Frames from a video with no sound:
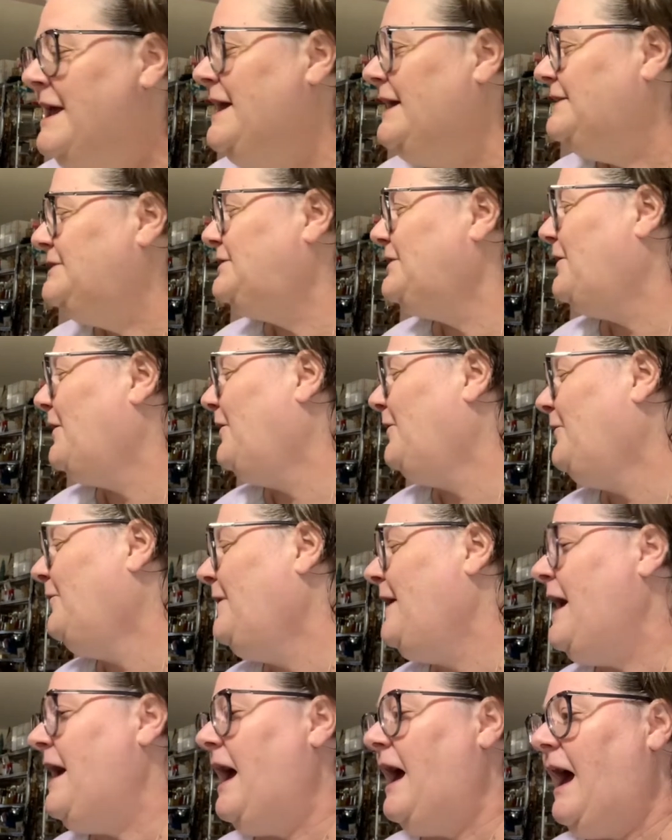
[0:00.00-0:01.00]
So
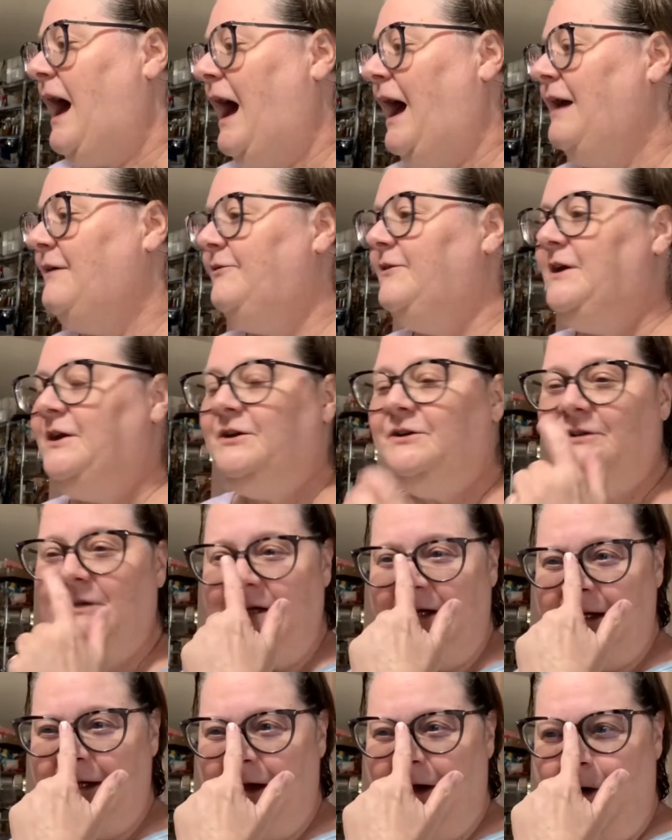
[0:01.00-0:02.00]
I figured
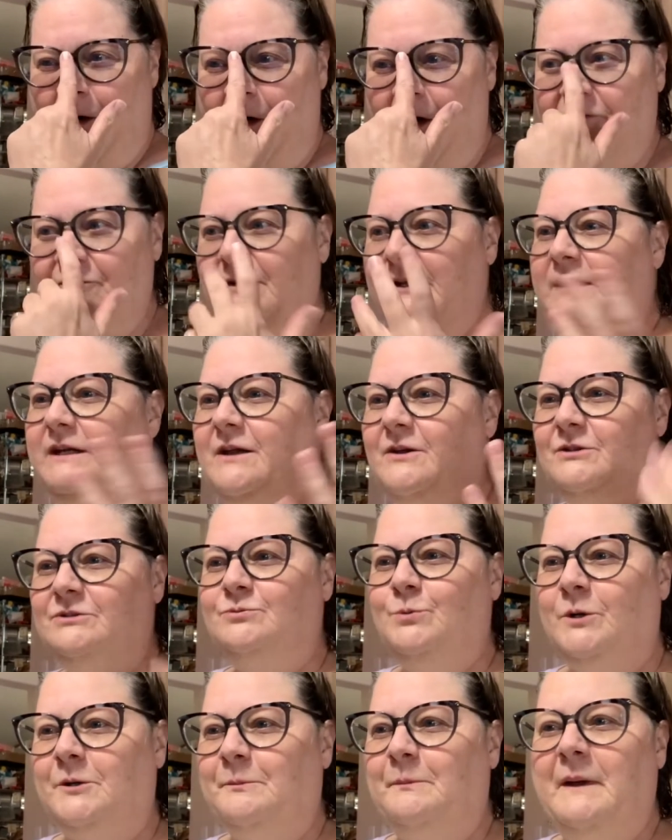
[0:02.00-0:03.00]
haul videos
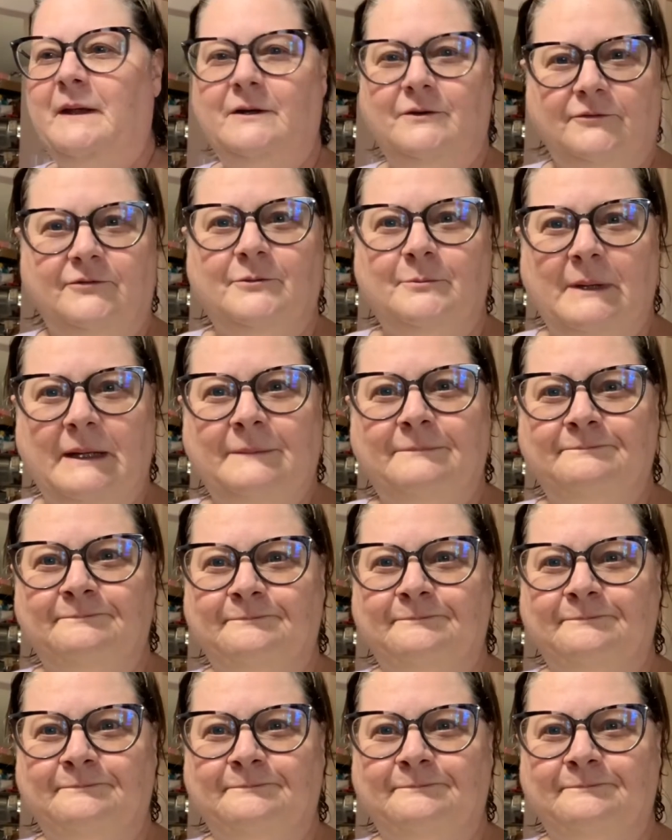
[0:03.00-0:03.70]
work better for me.